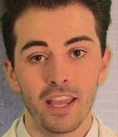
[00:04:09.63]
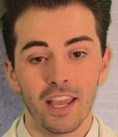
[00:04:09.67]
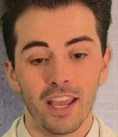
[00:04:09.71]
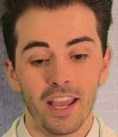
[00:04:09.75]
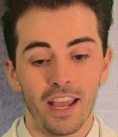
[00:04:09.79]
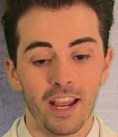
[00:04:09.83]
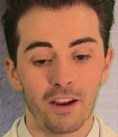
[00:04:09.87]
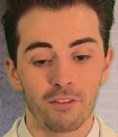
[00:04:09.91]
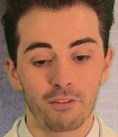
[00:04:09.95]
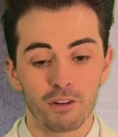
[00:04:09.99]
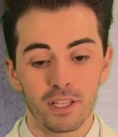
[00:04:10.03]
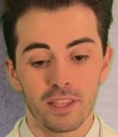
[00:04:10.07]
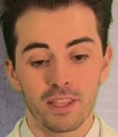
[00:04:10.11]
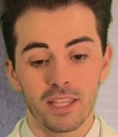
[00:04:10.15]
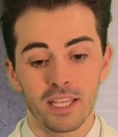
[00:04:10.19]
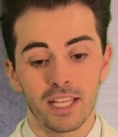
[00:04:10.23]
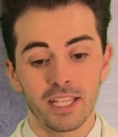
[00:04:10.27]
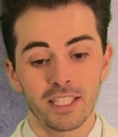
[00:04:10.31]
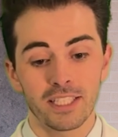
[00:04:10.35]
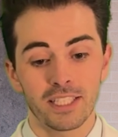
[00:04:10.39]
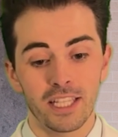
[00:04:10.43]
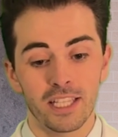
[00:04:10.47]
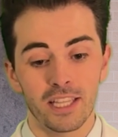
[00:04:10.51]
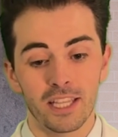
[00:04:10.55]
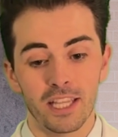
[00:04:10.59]

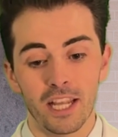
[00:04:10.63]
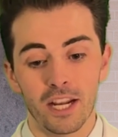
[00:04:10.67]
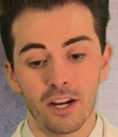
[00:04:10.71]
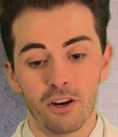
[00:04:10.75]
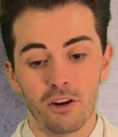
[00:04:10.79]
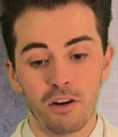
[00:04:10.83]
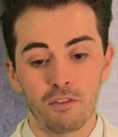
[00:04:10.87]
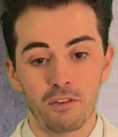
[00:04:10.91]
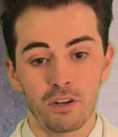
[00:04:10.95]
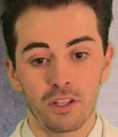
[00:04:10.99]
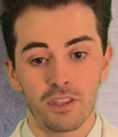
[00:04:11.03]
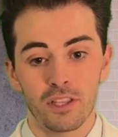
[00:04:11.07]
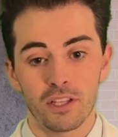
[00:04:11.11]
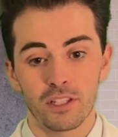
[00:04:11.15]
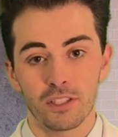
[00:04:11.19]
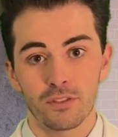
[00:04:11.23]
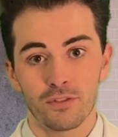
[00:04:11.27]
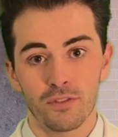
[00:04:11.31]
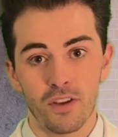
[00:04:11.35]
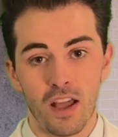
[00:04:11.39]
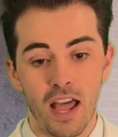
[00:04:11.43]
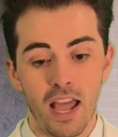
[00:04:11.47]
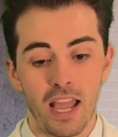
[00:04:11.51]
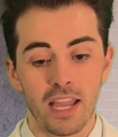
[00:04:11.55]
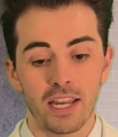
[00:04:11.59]
everything's in there, everything's
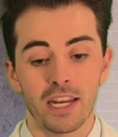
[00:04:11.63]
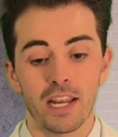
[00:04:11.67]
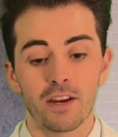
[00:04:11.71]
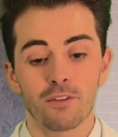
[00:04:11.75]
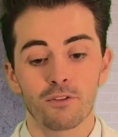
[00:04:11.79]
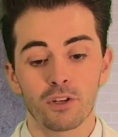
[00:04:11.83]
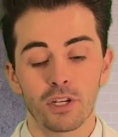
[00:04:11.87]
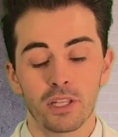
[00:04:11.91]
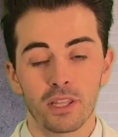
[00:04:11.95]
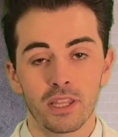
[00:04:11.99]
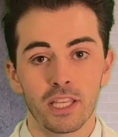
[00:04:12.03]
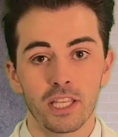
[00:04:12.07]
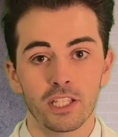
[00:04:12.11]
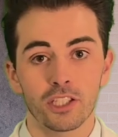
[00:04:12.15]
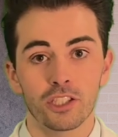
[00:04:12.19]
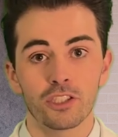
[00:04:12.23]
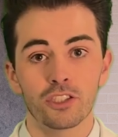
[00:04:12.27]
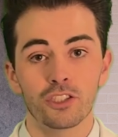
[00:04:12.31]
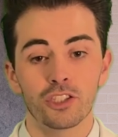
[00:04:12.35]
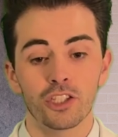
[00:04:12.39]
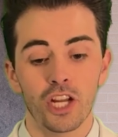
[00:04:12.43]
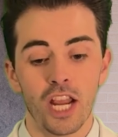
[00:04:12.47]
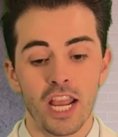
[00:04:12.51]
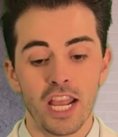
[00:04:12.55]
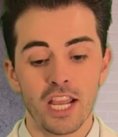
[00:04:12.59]
fine, everything's
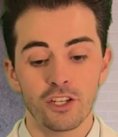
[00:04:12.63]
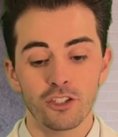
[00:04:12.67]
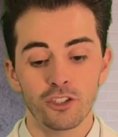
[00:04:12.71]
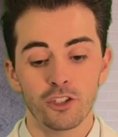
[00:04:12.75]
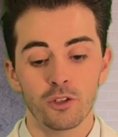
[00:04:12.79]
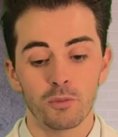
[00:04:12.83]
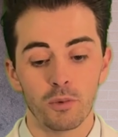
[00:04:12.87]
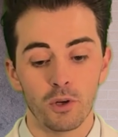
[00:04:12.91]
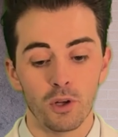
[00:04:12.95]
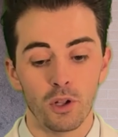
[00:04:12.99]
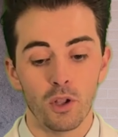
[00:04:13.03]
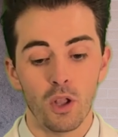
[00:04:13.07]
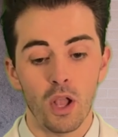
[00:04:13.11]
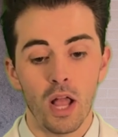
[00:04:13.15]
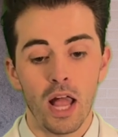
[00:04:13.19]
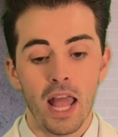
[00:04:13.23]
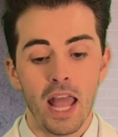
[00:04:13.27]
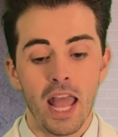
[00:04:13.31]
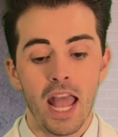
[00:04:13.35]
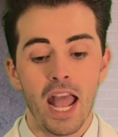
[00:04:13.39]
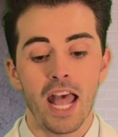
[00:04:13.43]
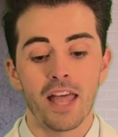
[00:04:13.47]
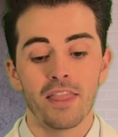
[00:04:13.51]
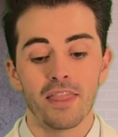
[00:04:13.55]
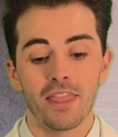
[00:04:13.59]
changeable,
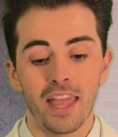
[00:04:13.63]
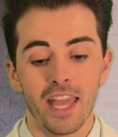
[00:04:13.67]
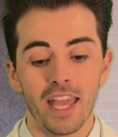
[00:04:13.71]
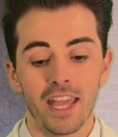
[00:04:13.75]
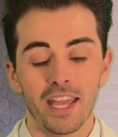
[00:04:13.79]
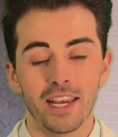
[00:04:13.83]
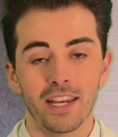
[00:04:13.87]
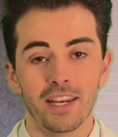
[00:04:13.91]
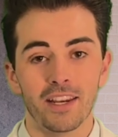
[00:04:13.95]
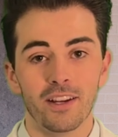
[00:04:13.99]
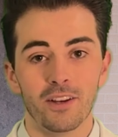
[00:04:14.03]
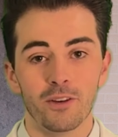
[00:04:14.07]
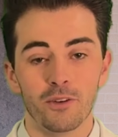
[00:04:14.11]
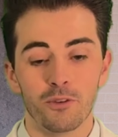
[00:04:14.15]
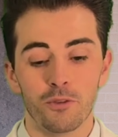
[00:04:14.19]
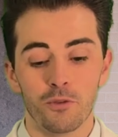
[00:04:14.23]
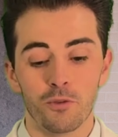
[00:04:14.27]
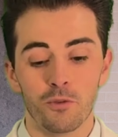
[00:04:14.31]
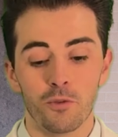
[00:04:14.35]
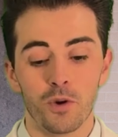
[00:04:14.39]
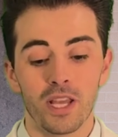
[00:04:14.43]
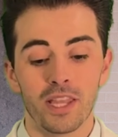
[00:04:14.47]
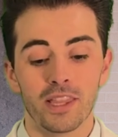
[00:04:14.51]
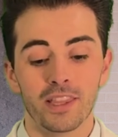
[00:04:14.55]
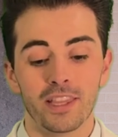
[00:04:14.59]
and then
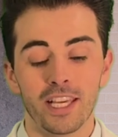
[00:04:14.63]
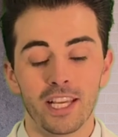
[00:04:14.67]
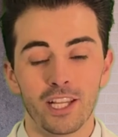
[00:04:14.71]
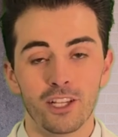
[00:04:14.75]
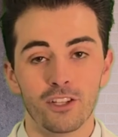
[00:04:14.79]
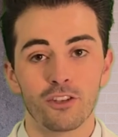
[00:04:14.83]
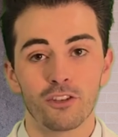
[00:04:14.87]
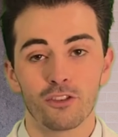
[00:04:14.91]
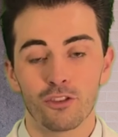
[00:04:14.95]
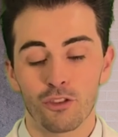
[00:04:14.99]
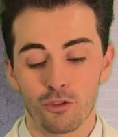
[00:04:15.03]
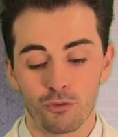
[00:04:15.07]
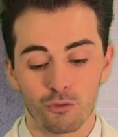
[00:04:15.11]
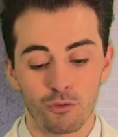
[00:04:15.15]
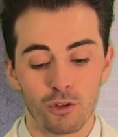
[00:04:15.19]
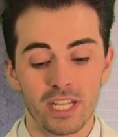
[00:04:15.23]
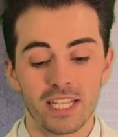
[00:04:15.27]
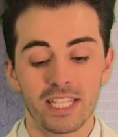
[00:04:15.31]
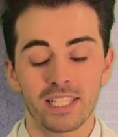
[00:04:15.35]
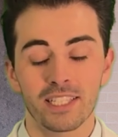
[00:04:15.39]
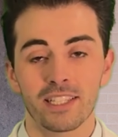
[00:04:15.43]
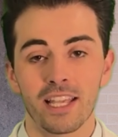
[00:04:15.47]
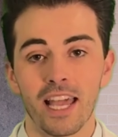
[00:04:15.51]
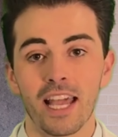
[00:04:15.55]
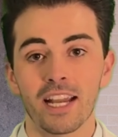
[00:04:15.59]
within 3
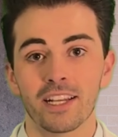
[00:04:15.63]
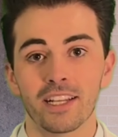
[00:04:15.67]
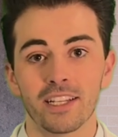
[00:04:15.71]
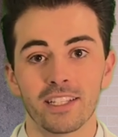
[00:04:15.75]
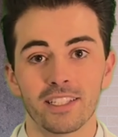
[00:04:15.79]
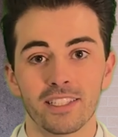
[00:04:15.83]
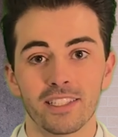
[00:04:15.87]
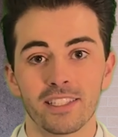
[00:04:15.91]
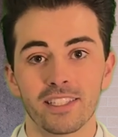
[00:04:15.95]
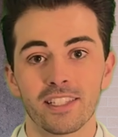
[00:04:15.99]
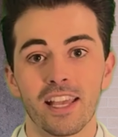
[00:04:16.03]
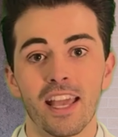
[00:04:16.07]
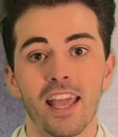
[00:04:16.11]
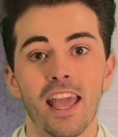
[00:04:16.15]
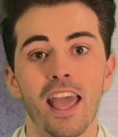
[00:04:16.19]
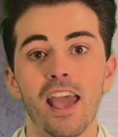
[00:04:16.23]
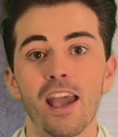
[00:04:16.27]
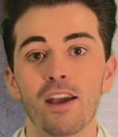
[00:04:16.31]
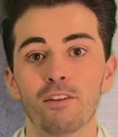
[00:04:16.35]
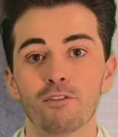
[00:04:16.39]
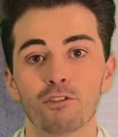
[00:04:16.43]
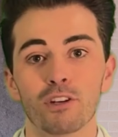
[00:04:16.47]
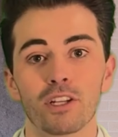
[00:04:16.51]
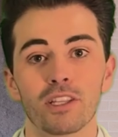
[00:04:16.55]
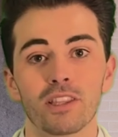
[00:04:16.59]
seconds,
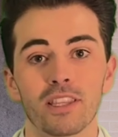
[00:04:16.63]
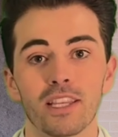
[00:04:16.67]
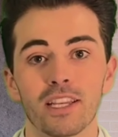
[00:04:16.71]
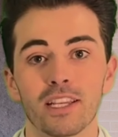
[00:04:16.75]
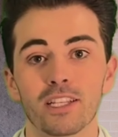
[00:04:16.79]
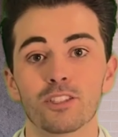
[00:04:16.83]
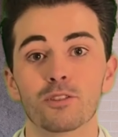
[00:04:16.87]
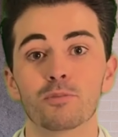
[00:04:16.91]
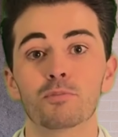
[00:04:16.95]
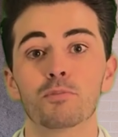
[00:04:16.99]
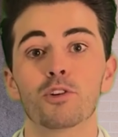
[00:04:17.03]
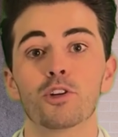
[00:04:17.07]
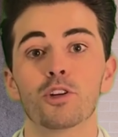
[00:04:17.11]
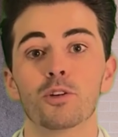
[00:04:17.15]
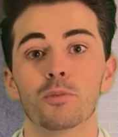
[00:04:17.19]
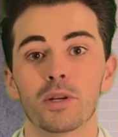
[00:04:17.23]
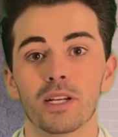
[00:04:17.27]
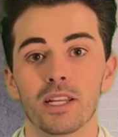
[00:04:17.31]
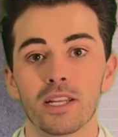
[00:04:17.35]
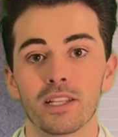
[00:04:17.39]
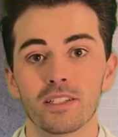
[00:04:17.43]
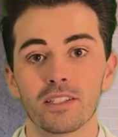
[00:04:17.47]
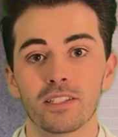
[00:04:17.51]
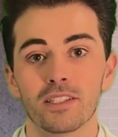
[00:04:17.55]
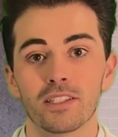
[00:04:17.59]
everything is
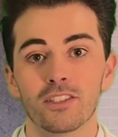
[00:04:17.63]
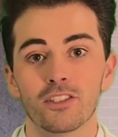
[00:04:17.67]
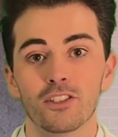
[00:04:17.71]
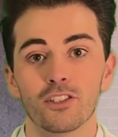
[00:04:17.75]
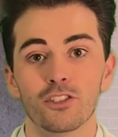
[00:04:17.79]
permanent.